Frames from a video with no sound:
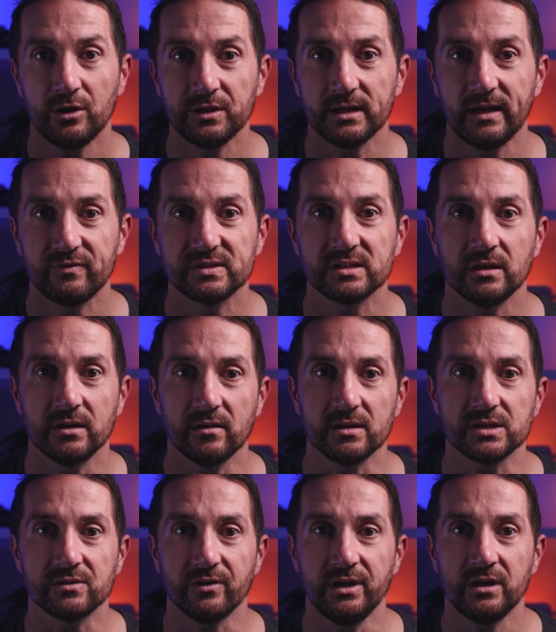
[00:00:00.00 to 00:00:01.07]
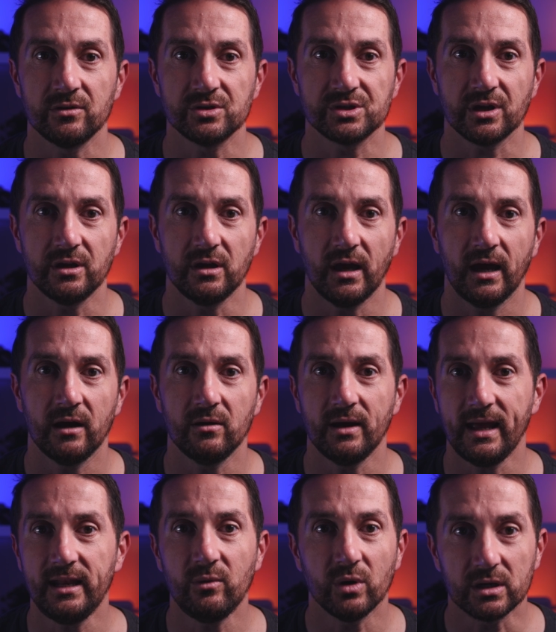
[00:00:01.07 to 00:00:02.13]
on the left side of the screen, I'll show you how
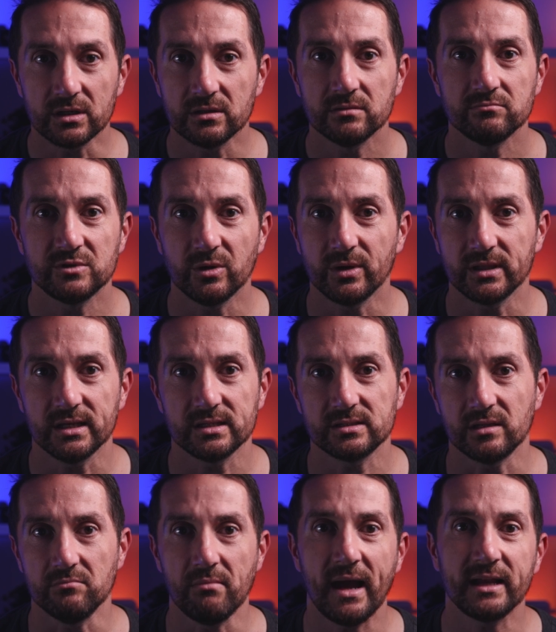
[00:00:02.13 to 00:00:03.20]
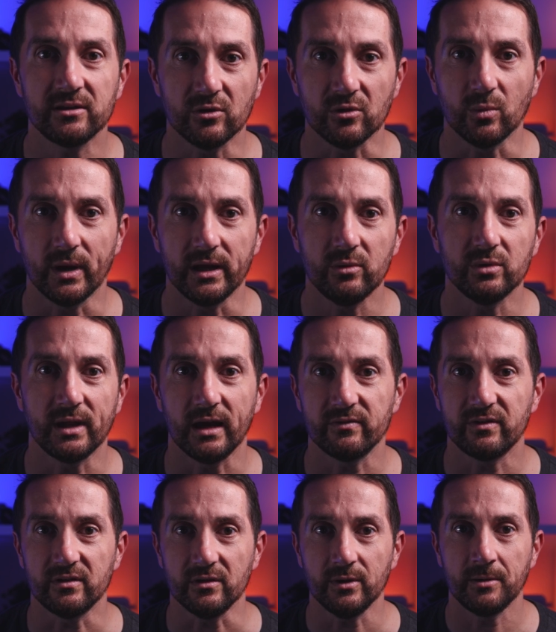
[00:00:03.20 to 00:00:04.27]
anyone doing this the manual way would
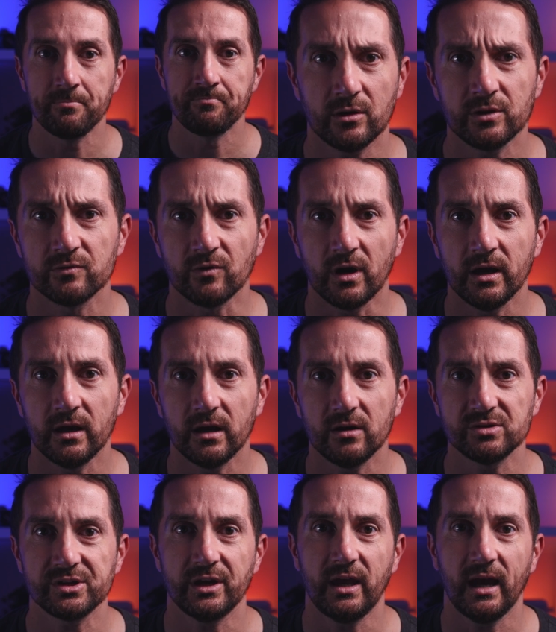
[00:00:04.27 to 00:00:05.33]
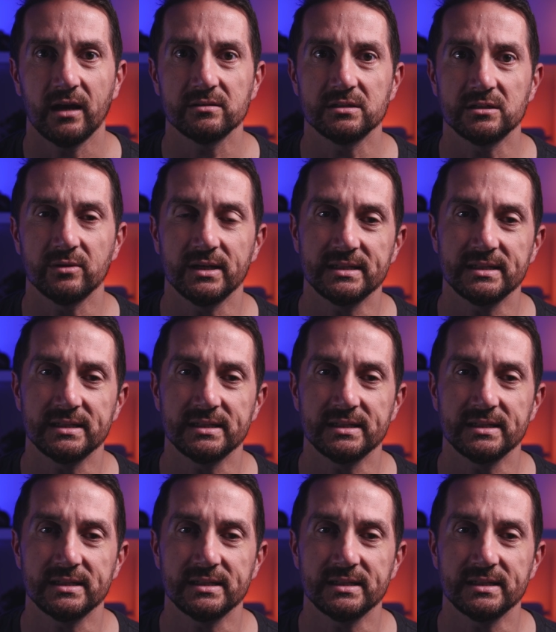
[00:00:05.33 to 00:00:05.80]
have to do it. And on the right, I'll show you how to do